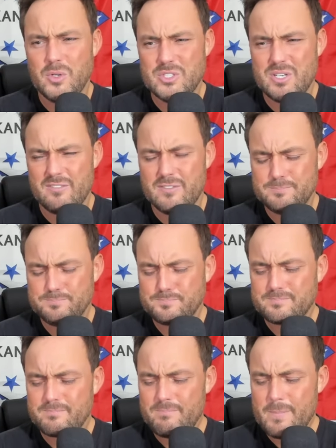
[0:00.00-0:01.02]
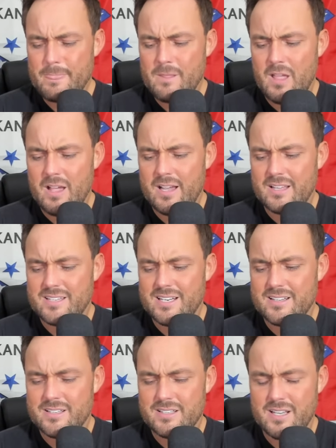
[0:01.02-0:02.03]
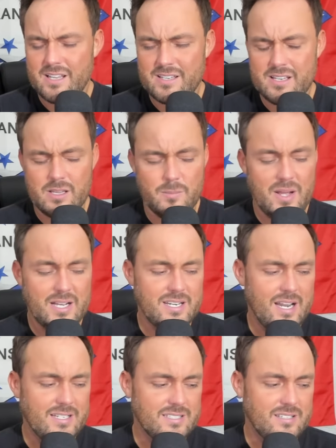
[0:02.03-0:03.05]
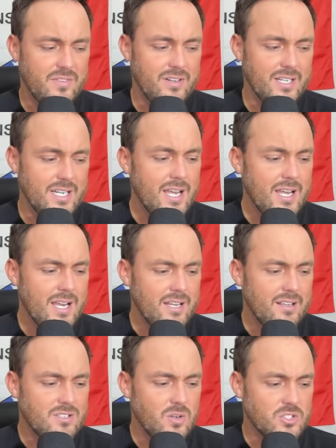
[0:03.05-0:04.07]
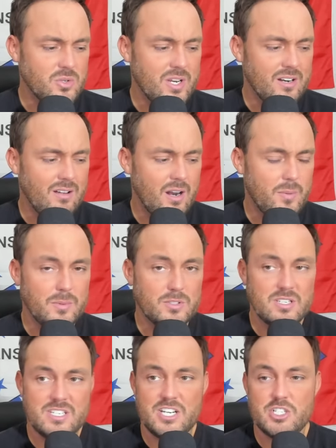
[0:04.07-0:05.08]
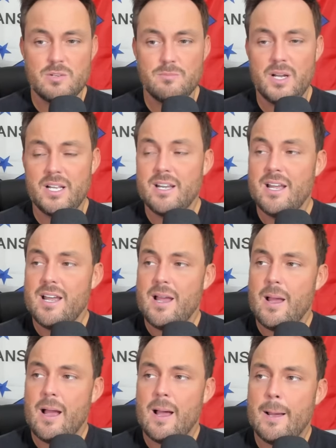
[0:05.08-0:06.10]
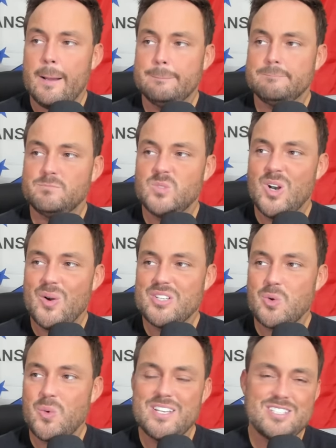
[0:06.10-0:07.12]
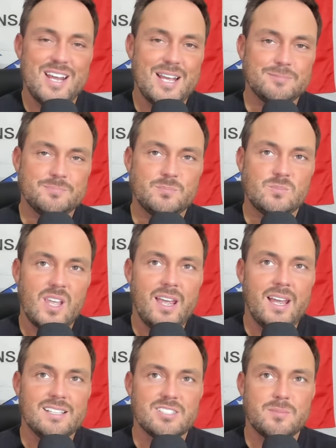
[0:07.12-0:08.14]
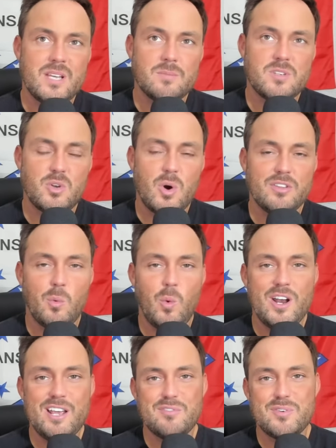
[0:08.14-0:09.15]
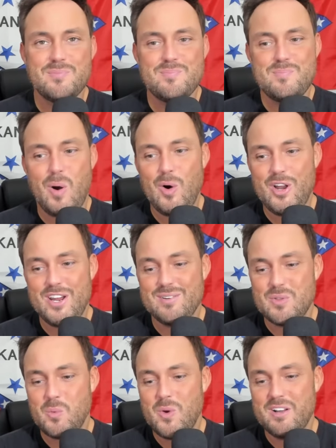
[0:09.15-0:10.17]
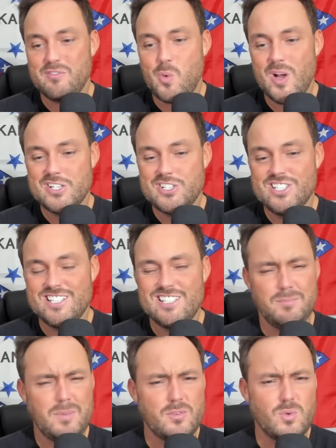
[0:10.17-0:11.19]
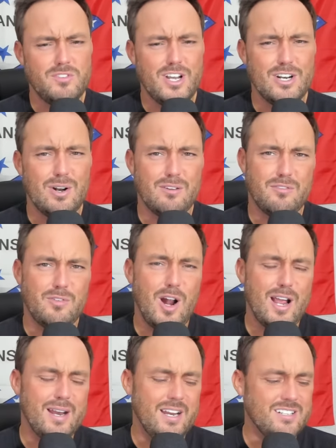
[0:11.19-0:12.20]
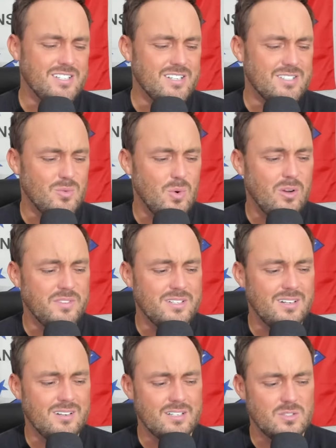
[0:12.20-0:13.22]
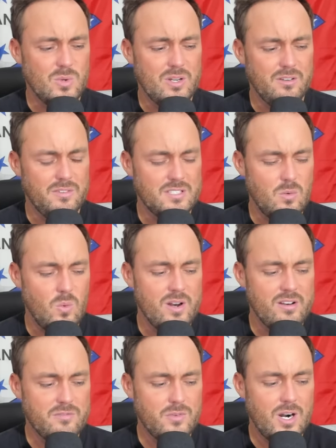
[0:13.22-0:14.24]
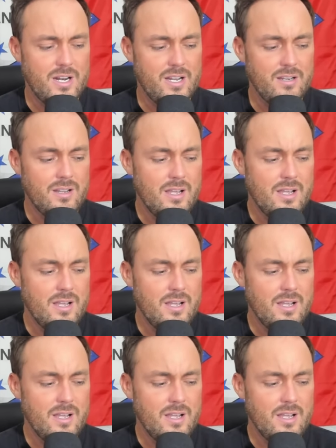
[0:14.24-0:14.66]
stuff at the end of the podcast, because I feel like that's also getting a lot of people's attention. But, you know, it's a Wednesday, and sometimes I throw out the what-if party or the what-if question, and sometimes we've done it on a Friday. It just doesn't roll off the tongue as well if it's a what-if Friday.